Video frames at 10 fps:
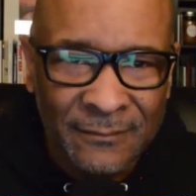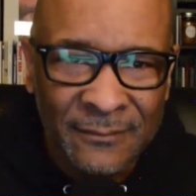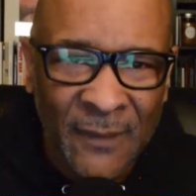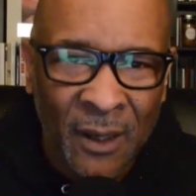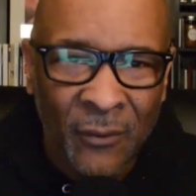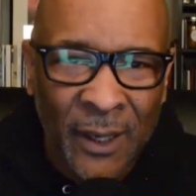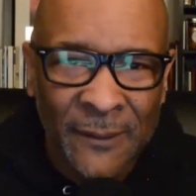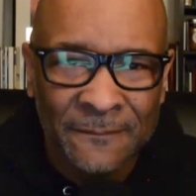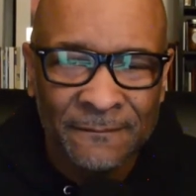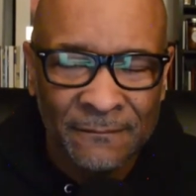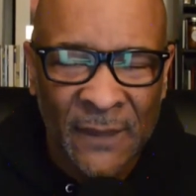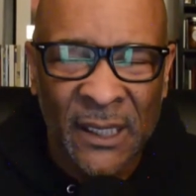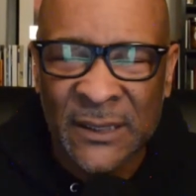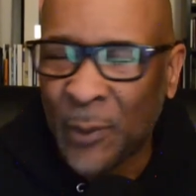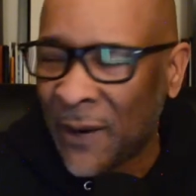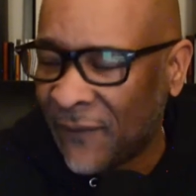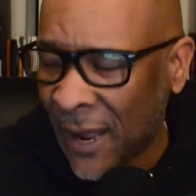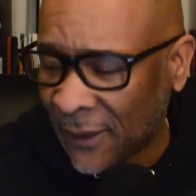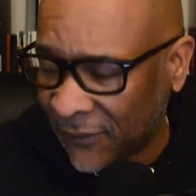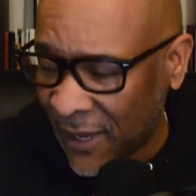All right, let's pray.
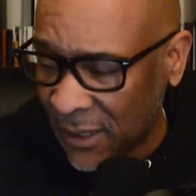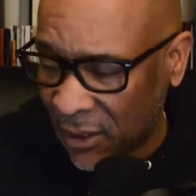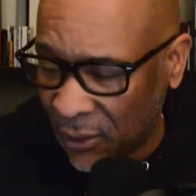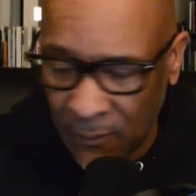Father, thank you.